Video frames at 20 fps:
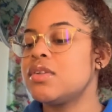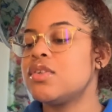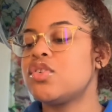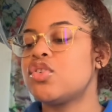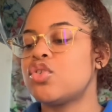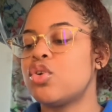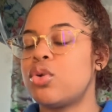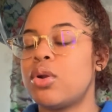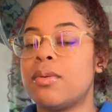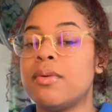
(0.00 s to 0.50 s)

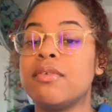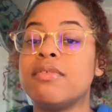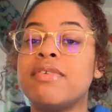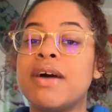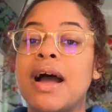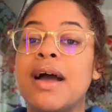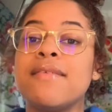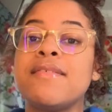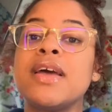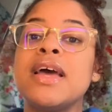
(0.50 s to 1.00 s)
So number
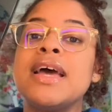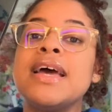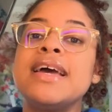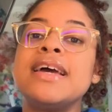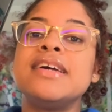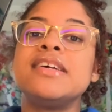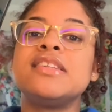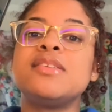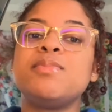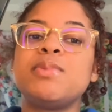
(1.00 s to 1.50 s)
5
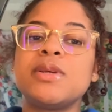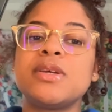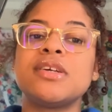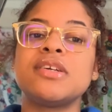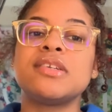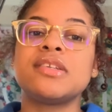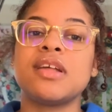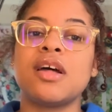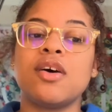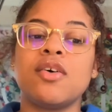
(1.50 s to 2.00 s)
is be
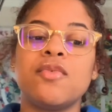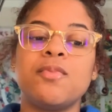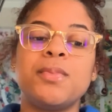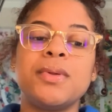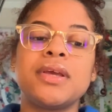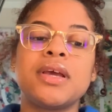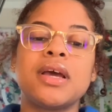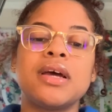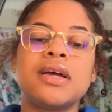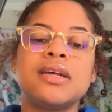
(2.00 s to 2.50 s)
yourself,
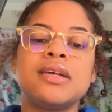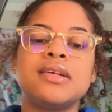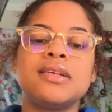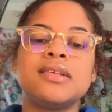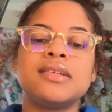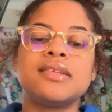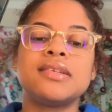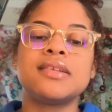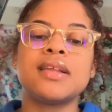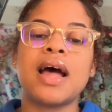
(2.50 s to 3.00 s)

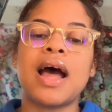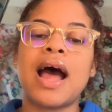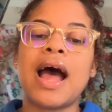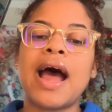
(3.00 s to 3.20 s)
because